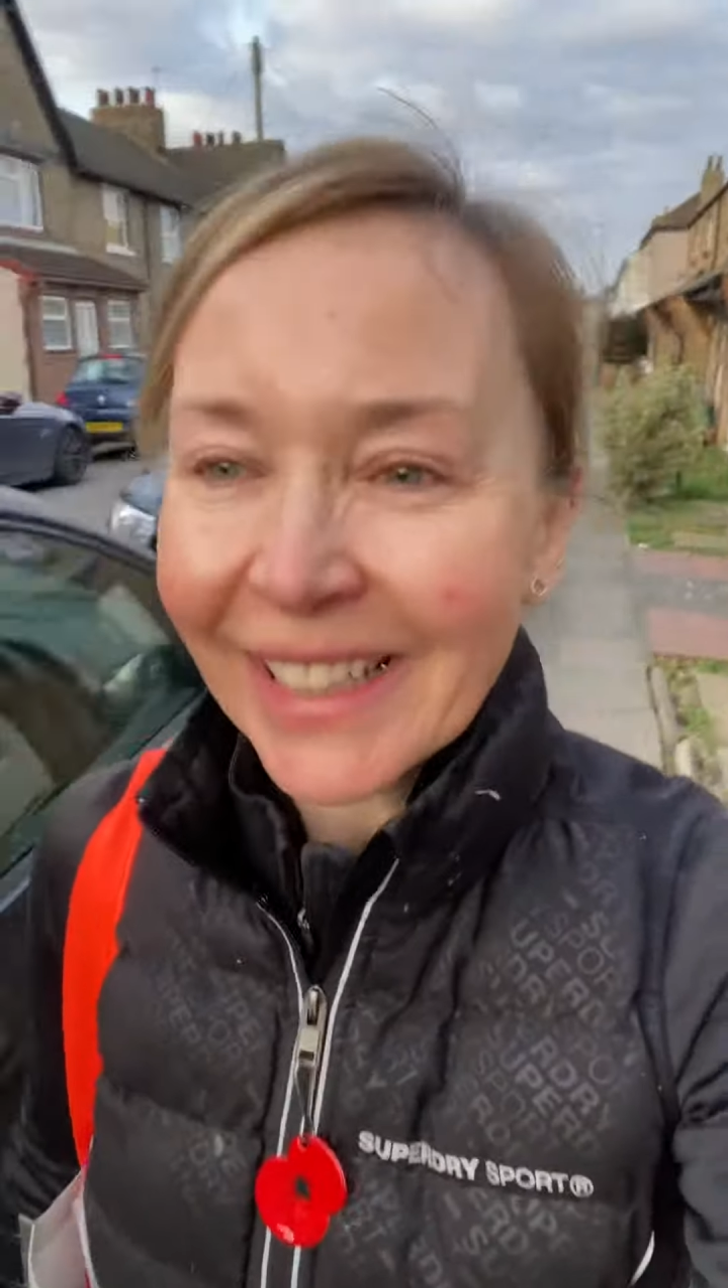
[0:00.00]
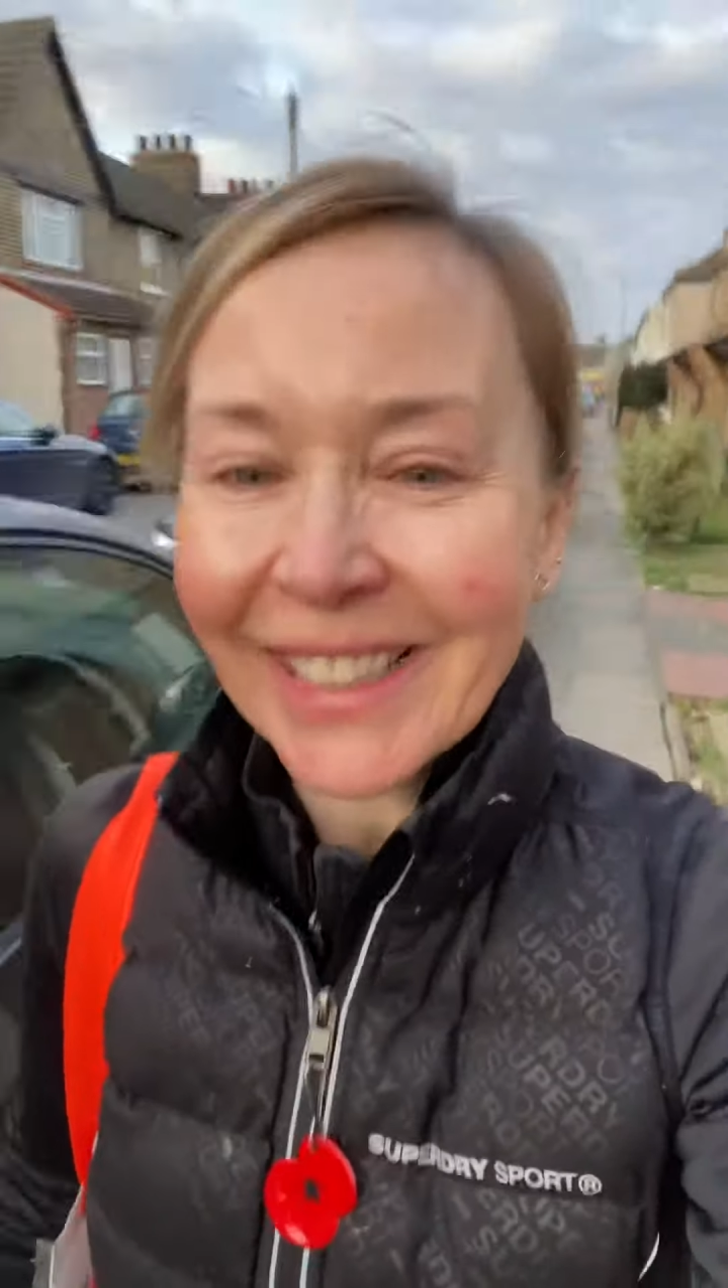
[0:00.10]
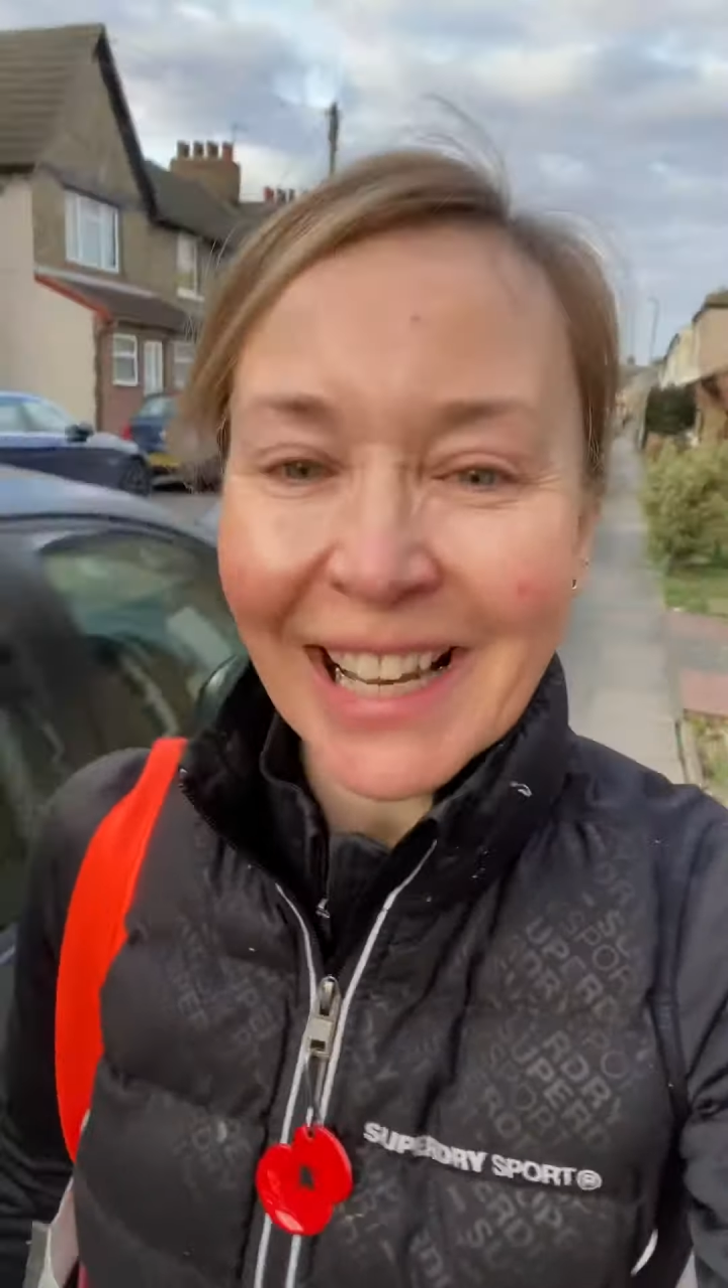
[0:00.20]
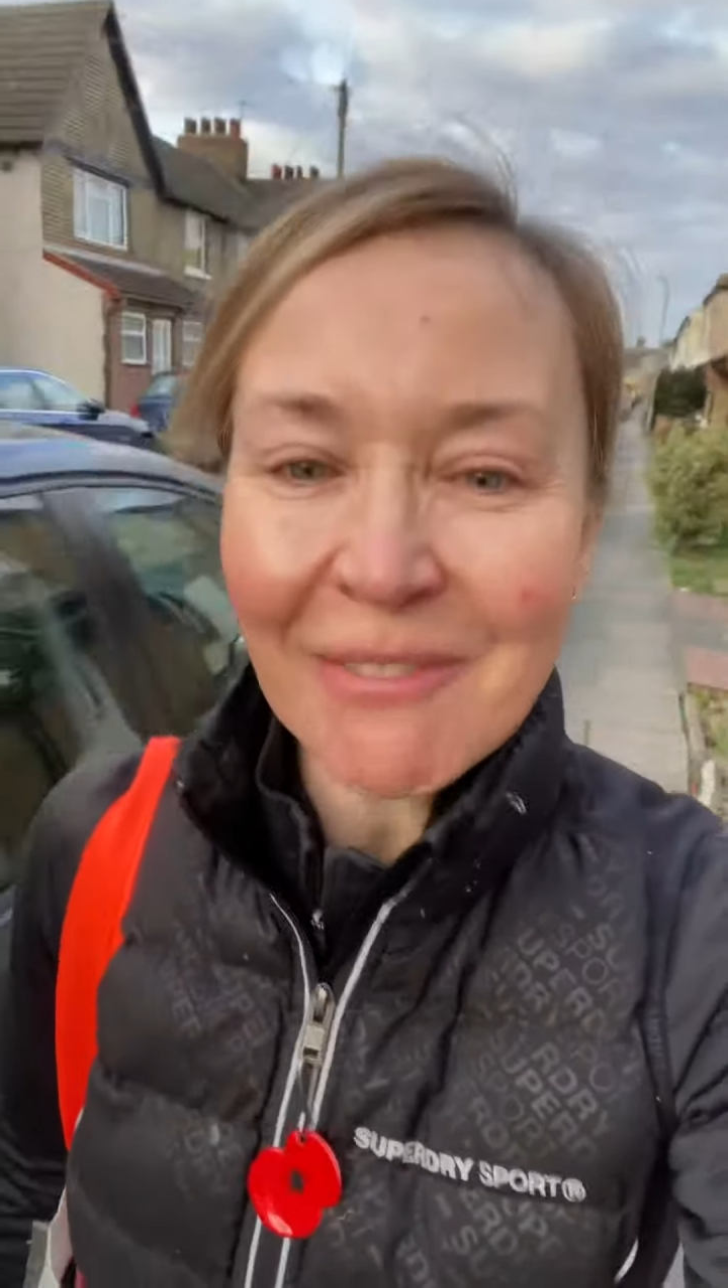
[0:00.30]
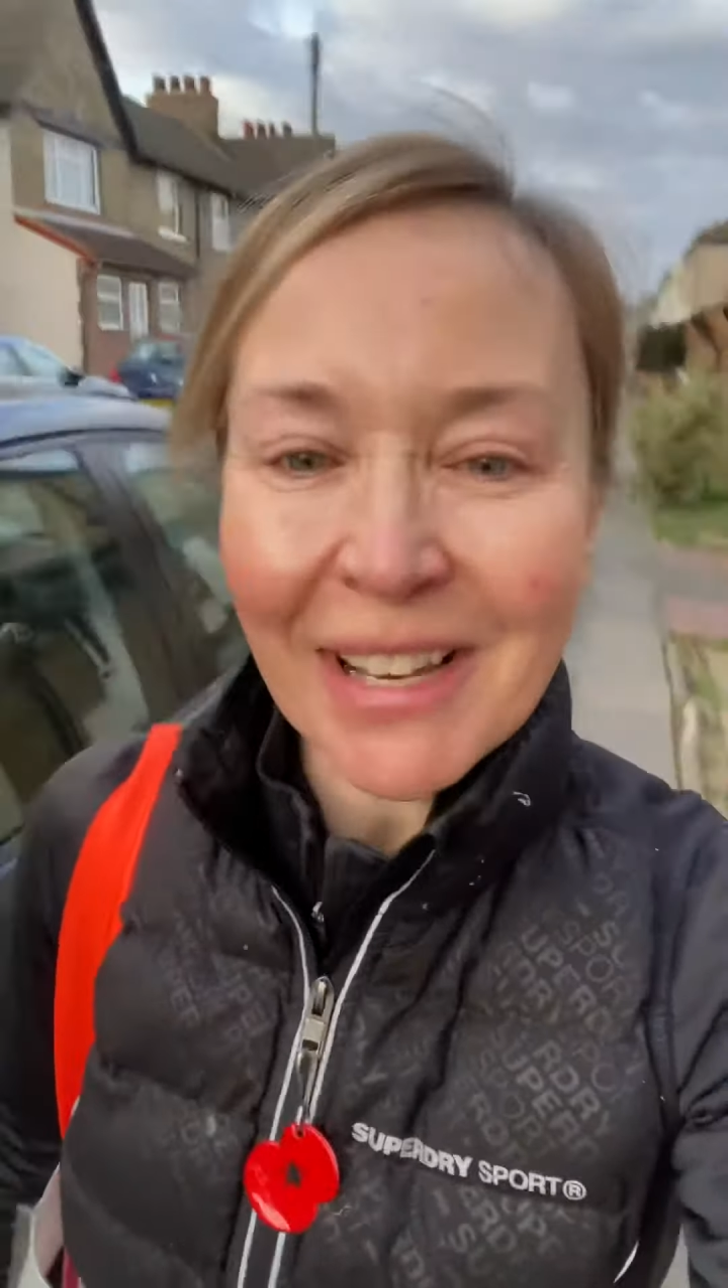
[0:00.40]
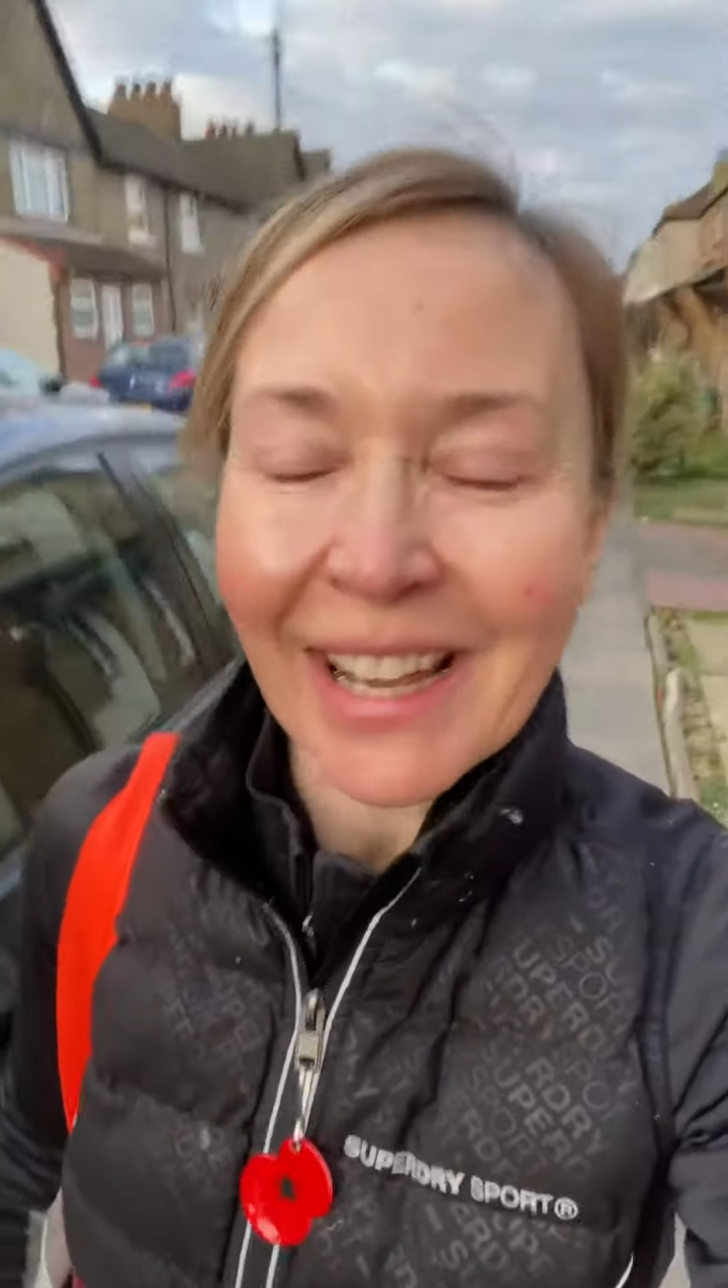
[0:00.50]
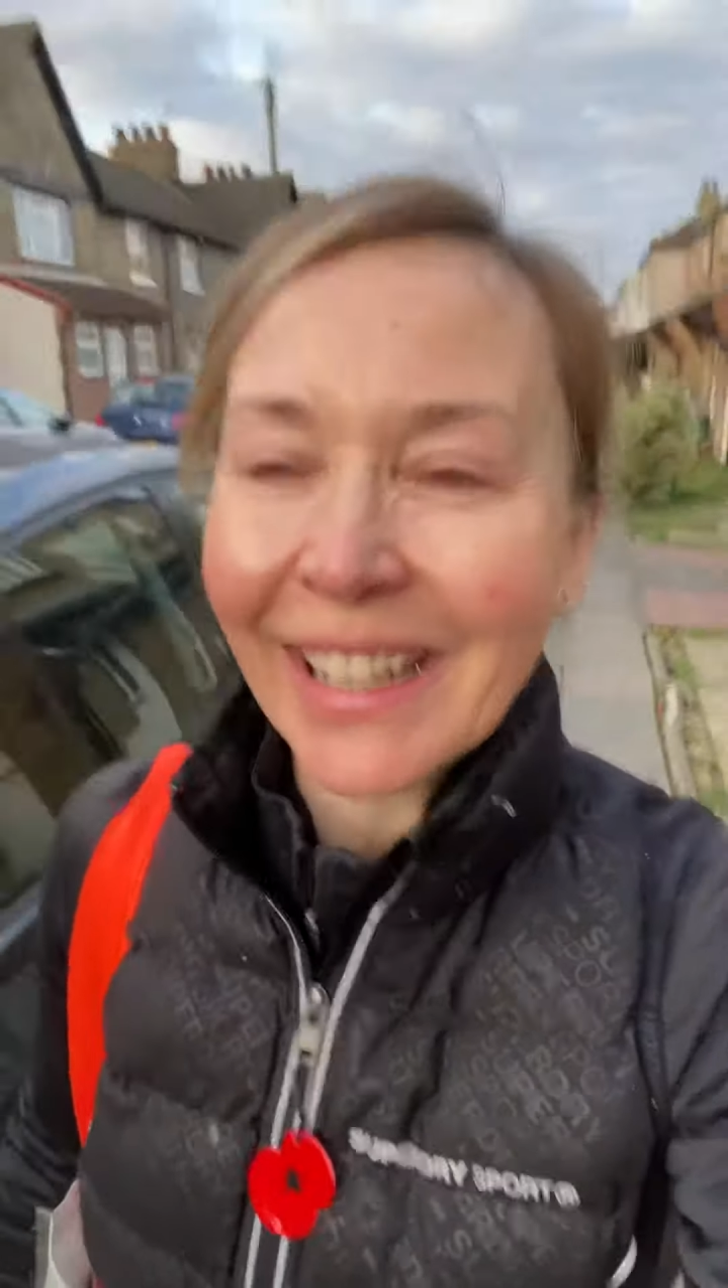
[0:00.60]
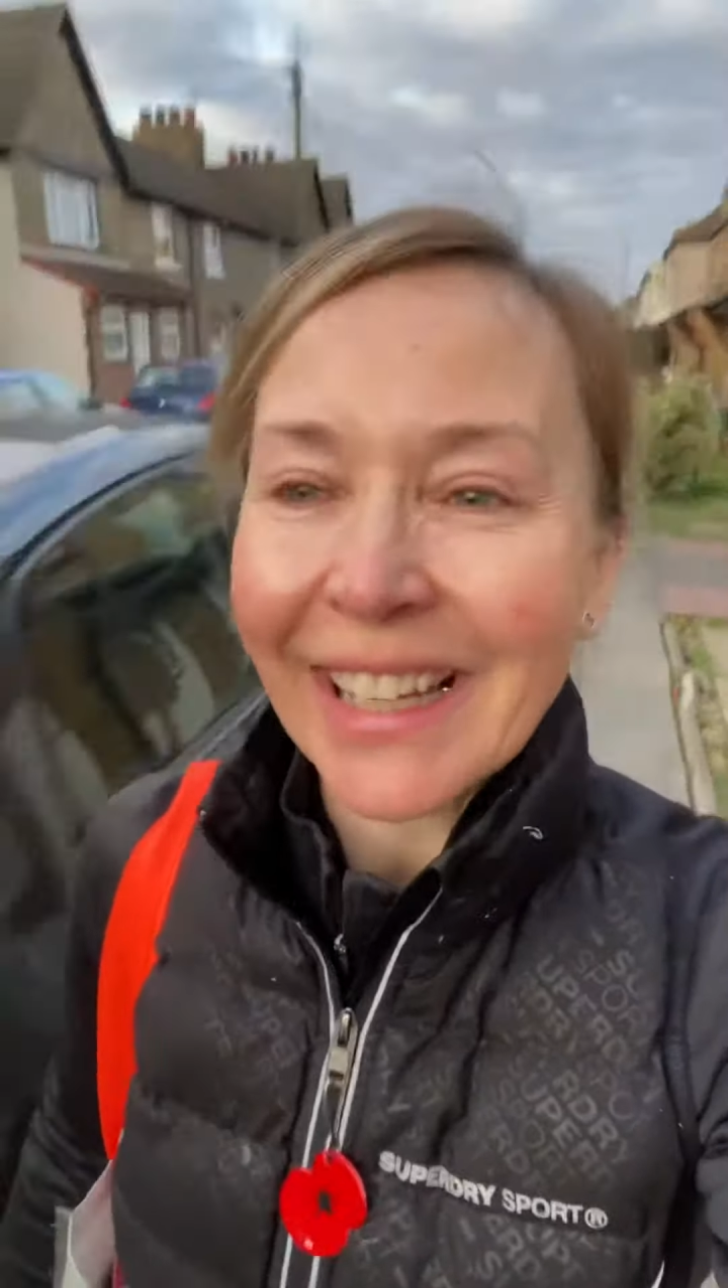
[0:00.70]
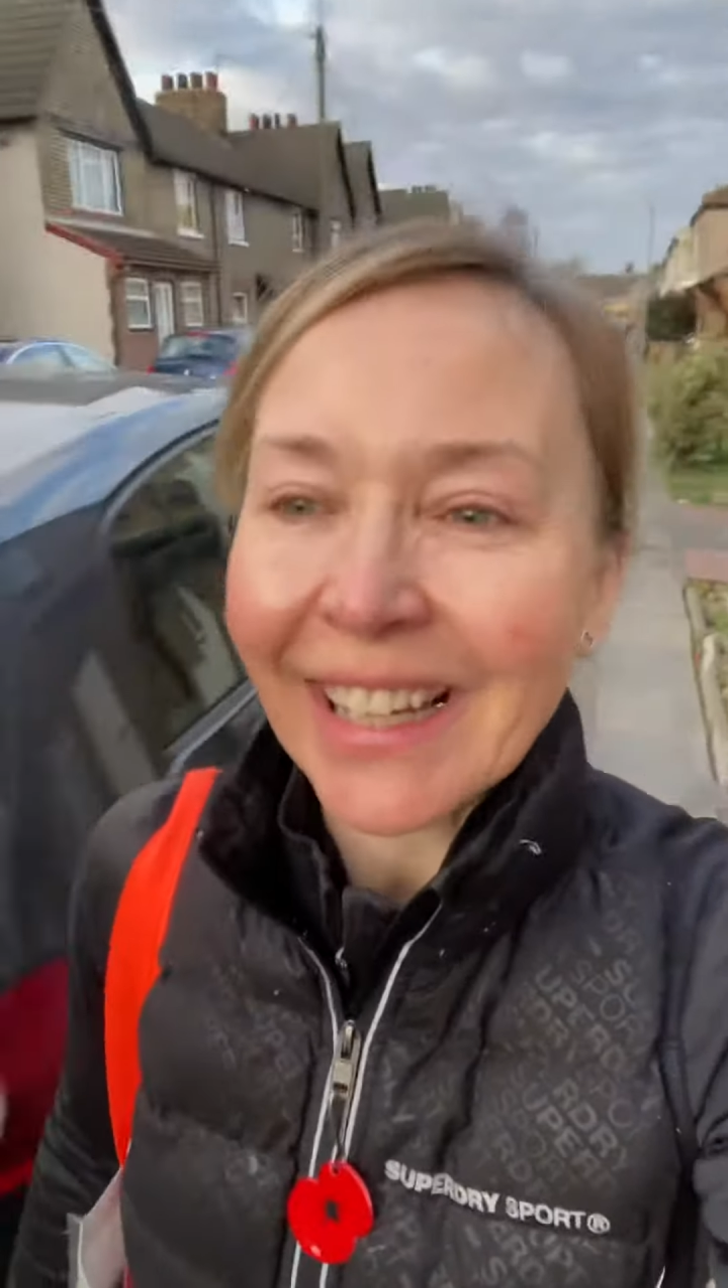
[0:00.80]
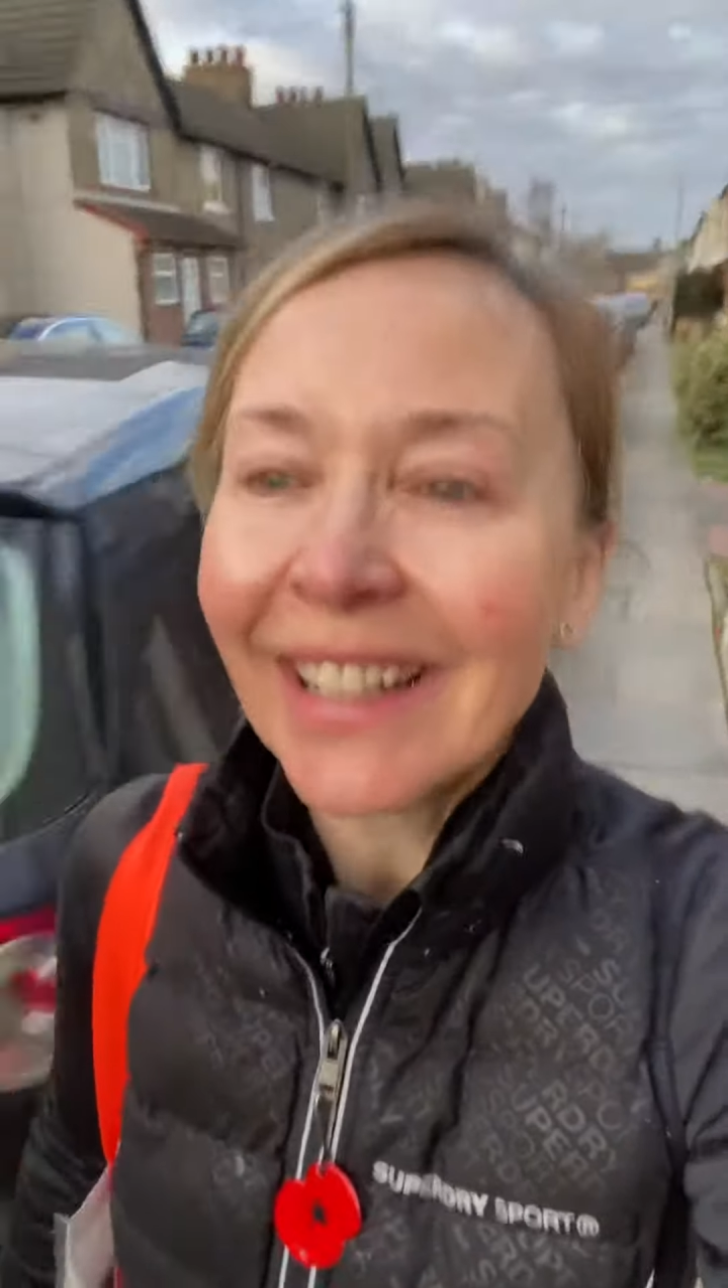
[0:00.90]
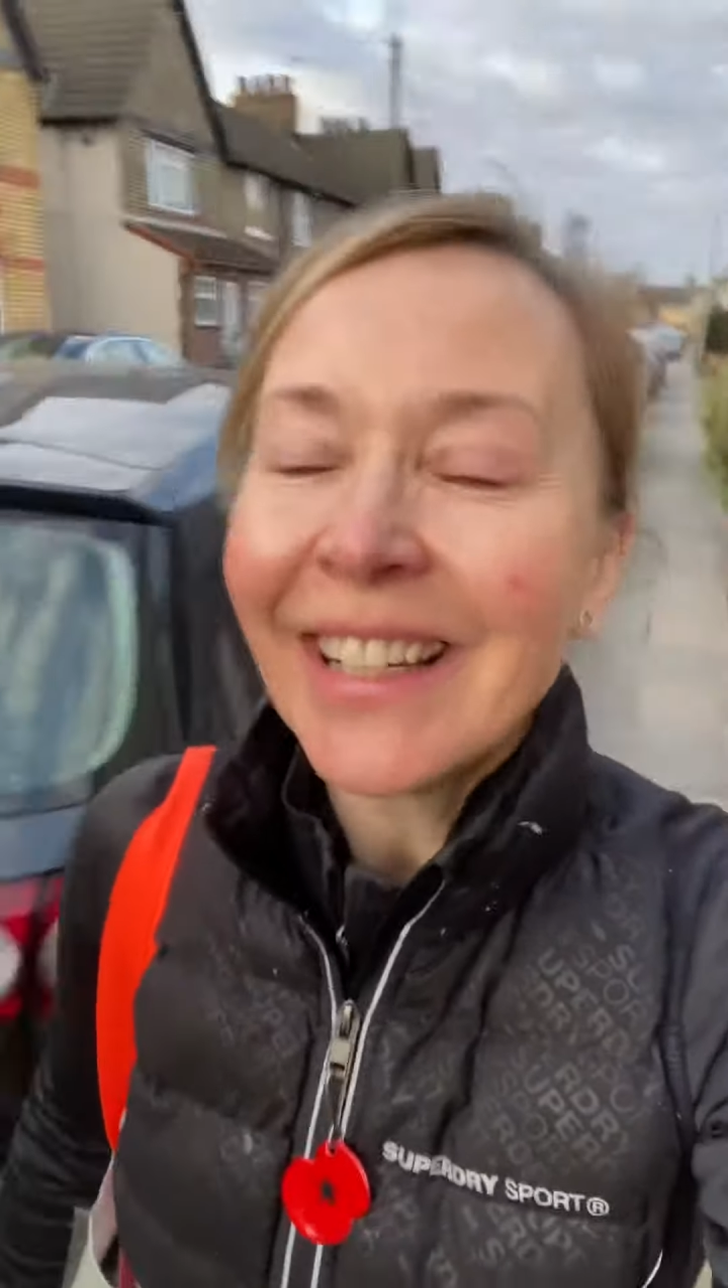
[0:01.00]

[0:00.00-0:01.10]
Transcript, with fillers: It's lovely out here.